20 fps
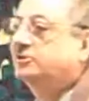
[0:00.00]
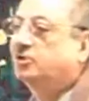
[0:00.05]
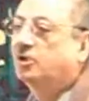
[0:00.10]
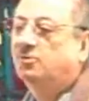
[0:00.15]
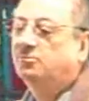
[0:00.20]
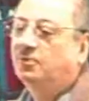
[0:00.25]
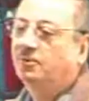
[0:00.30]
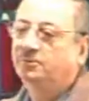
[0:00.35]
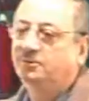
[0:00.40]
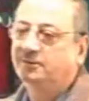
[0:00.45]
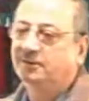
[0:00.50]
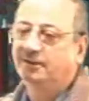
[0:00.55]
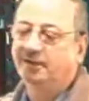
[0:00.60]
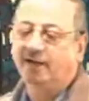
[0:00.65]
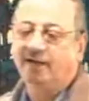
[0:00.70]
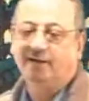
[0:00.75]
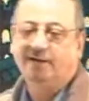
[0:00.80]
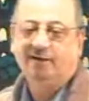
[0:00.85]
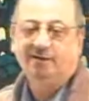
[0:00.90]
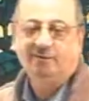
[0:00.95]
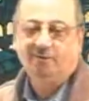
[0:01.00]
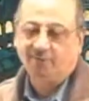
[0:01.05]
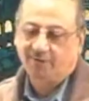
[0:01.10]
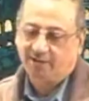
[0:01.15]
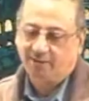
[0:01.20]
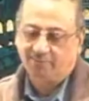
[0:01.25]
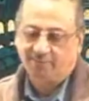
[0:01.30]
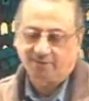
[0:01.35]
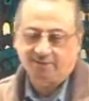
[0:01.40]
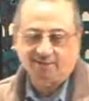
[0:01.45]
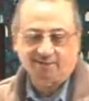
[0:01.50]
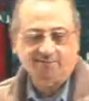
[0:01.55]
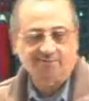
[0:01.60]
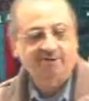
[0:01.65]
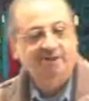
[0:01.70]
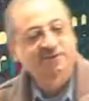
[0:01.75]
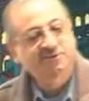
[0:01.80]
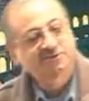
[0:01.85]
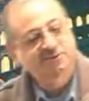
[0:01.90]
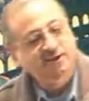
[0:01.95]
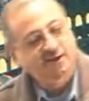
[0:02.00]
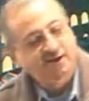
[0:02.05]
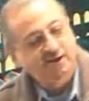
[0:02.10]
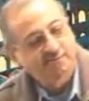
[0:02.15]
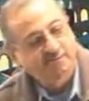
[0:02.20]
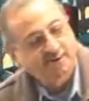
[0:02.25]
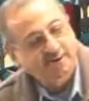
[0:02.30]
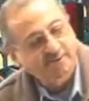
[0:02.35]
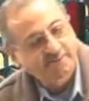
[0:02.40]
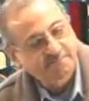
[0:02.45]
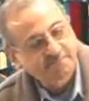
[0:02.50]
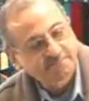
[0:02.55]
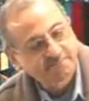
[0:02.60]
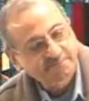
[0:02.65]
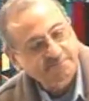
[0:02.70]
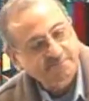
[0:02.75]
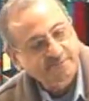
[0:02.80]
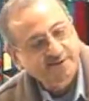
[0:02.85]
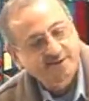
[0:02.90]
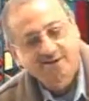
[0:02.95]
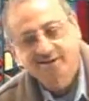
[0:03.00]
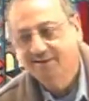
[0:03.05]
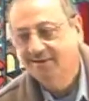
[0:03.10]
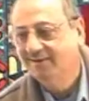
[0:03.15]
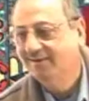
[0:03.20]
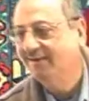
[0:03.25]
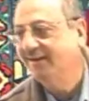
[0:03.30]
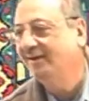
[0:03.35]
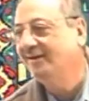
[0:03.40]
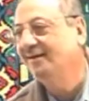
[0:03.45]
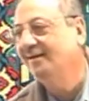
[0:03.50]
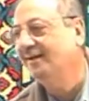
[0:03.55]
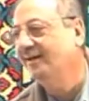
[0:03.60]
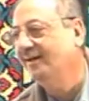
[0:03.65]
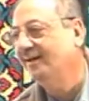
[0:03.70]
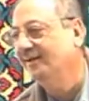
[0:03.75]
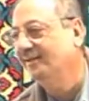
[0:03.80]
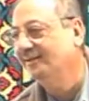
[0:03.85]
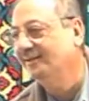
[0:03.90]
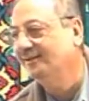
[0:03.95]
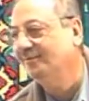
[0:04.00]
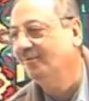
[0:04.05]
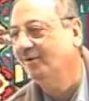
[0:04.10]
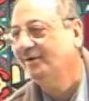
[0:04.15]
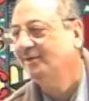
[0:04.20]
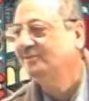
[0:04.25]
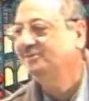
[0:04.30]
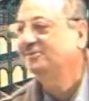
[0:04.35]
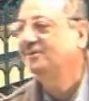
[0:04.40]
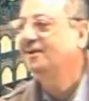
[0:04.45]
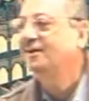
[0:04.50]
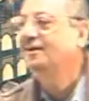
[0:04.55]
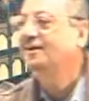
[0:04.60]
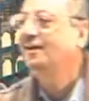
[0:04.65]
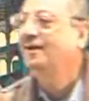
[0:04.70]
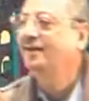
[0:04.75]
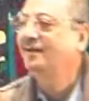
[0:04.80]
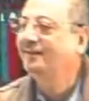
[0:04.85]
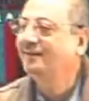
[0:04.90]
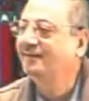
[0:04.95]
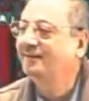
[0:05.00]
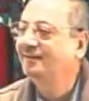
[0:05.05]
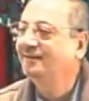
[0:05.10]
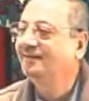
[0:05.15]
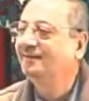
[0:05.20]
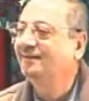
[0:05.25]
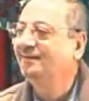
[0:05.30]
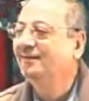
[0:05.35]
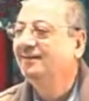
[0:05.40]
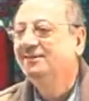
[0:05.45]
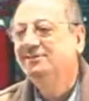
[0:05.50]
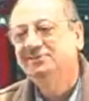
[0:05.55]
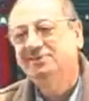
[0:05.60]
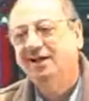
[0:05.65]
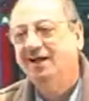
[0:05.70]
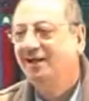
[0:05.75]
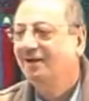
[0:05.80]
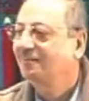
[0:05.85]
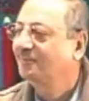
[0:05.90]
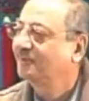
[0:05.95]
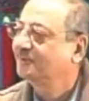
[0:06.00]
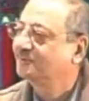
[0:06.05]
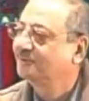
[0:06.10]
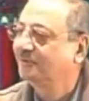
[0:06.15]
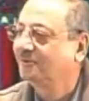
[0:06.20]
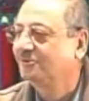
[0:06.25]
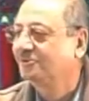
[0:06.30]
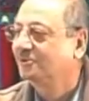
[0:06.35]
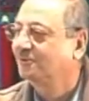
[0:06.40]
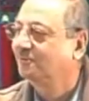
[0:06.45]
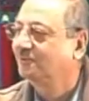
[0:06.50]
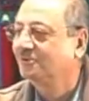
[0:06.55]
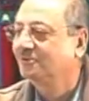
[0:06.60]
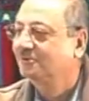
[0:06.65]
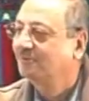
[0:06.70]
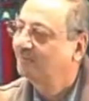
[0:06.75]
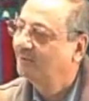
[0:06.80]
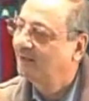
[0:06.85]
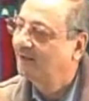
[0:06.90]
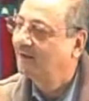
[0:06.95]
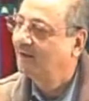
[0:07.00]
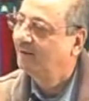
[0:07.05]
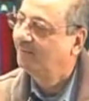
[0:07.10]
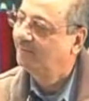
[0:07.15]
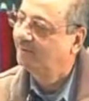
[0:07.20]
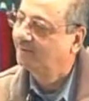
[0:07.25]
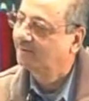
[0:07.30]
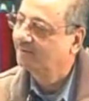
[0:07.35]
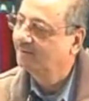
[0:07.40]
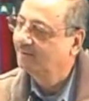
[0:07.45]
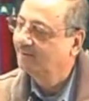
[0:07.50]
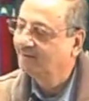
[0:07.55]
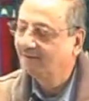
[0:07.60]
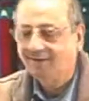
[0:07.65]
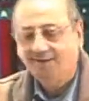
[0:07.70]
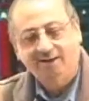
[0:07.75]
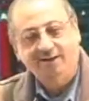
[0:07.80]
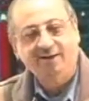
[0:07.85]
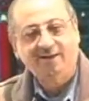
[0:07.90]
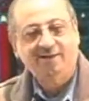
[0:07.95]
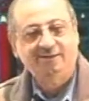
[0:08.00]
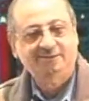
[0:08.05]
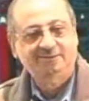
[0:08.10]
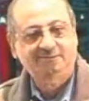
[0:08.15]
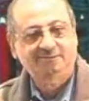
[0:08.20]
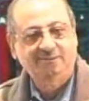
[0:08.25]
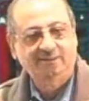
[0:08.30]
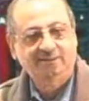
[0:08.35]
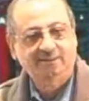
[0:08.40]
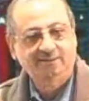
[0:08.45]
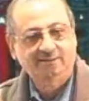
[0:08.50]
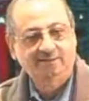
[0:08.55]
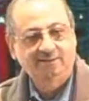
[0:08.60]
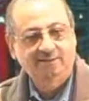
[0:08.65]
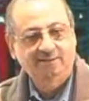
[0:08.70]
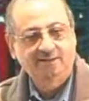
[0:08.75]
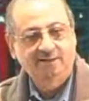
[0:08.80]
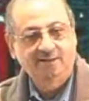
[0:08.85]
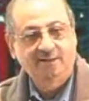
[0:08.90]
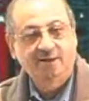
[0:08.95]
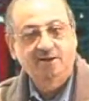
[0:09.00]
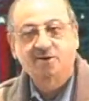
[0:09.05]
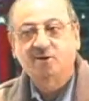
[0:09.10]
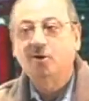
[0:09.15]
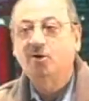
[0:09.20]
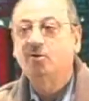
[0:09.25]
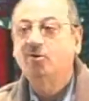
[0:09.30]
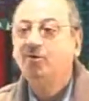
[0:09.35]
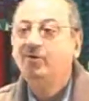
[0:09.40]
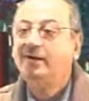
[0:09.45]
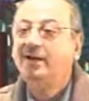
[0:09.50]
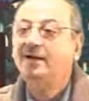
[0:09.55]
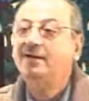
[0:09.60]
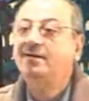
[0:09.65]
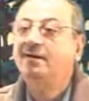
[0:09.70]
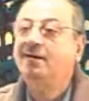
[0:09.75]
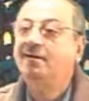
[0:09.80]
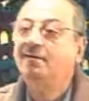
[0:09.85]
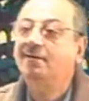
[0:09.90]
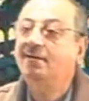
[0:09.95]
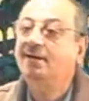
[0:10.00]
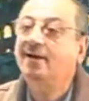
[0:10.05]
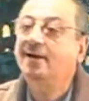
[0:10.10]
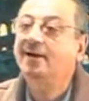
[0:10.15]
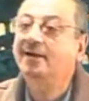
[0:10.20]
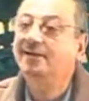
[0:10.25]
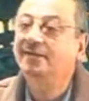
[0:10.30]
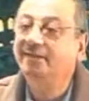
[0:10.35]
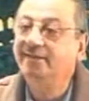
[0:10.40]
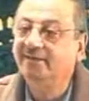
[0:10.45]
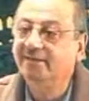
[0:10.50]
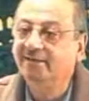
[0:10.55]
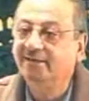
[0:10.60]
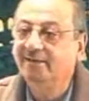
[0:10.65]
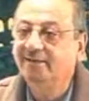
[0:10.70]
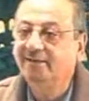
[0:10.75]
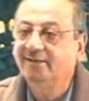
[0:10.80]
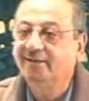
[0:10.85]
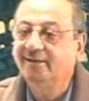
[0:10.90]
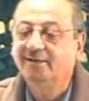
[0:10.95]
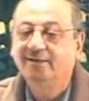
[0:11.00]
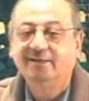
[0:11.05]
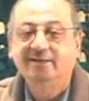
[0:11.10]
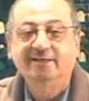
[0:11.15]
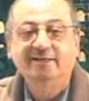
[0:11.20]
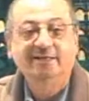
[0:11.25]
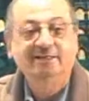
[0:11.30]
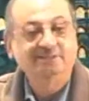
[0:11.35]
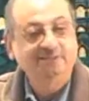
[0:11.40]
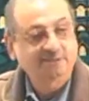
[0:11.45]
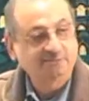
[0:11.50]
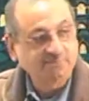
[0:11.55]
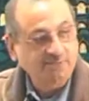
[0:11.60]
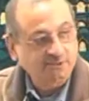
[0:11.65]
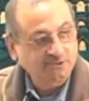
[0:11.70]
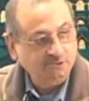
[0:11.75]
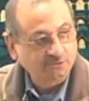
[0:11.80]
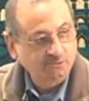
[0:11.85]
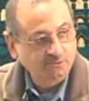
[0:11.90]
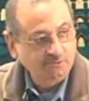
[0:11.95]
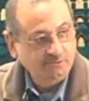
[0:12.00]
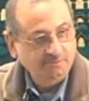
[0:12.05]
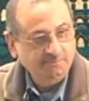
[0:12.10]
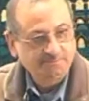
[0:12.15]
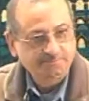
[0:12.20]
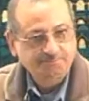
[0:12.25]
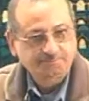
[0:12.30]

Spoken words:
is your mubtada. Okay, brother, where is the khabar? Lillahi. What is lillahi? Jar majrur shibu jumla khabar. Khalas, brother. Now look at Allahi. Is it majrur?